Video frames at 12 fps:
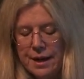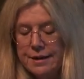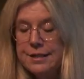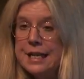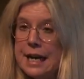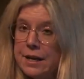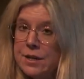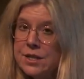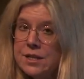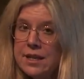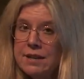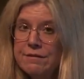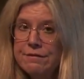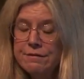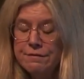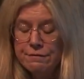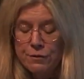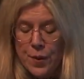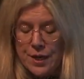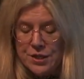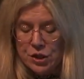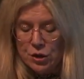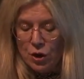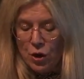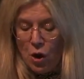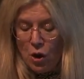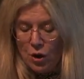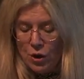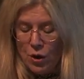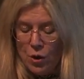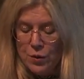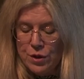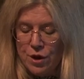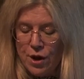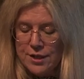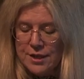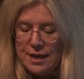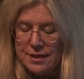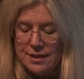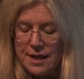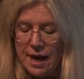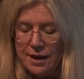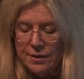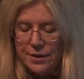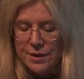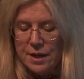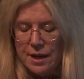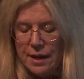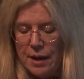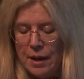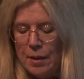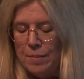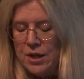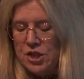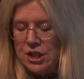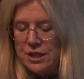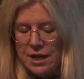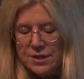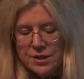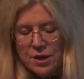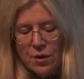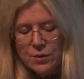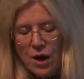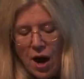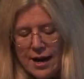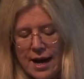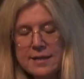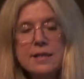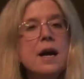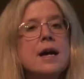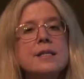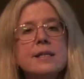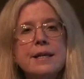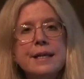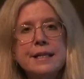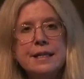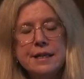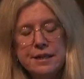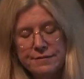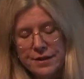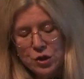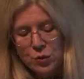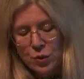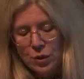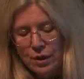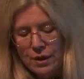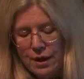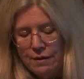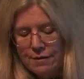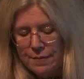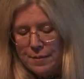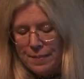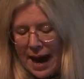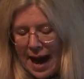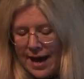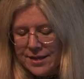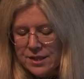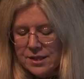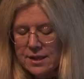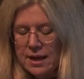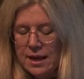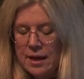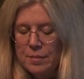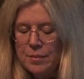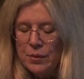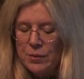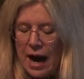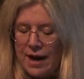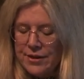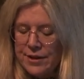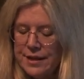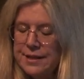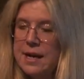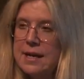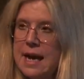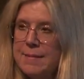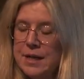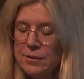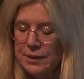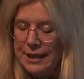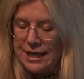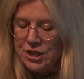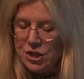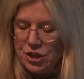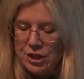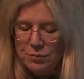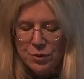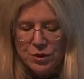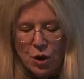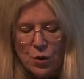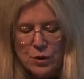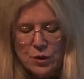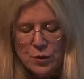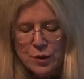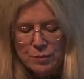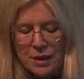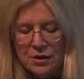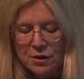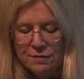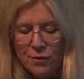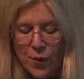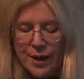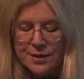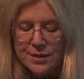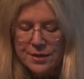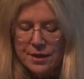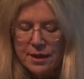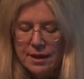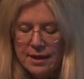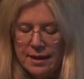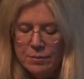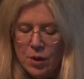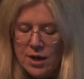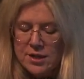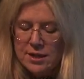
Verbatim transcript: dares to give voice to her, her own thoughts and desires, but she does so not as an isolated individual from the past, but rather in dynamic relationship with those who speak her voice, brought to